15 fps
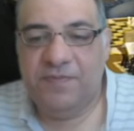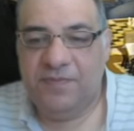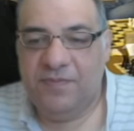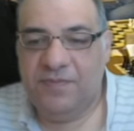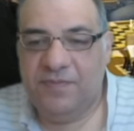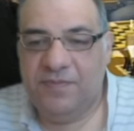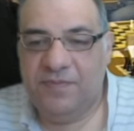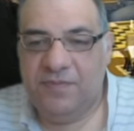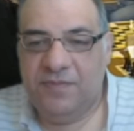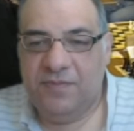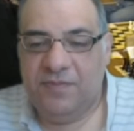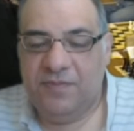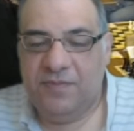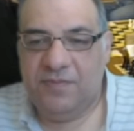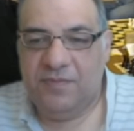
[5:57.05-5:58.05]

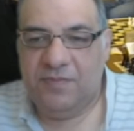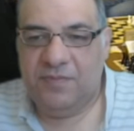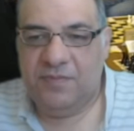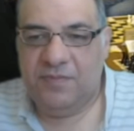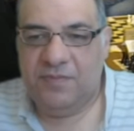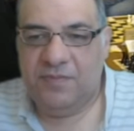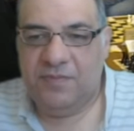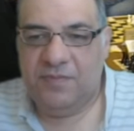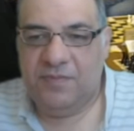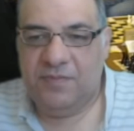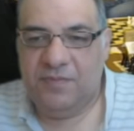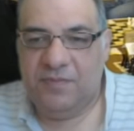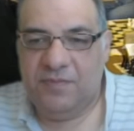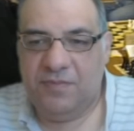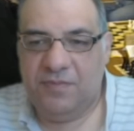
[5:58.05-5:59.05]

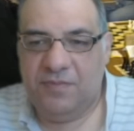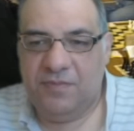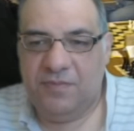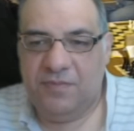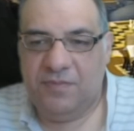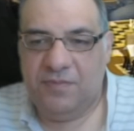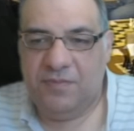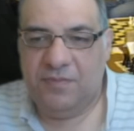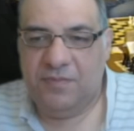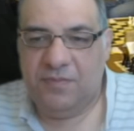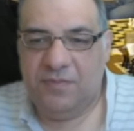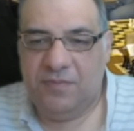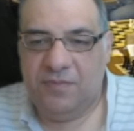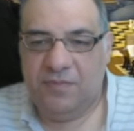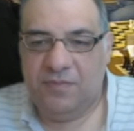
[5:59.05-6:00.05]

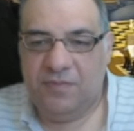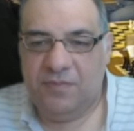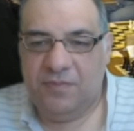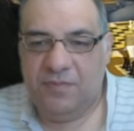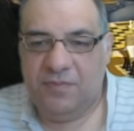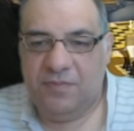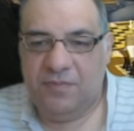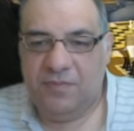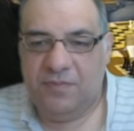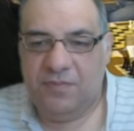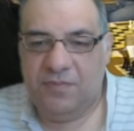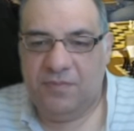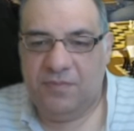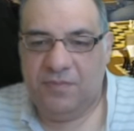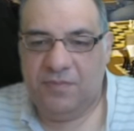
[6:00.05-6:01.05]

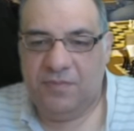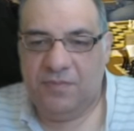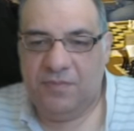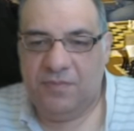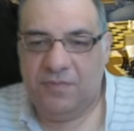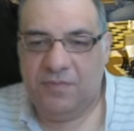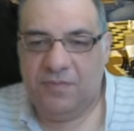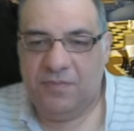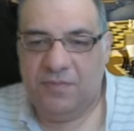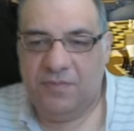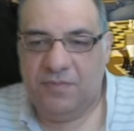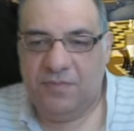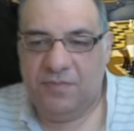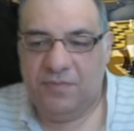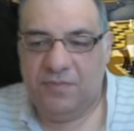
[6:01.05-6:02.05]

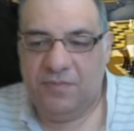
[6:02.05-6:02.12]
[no speech]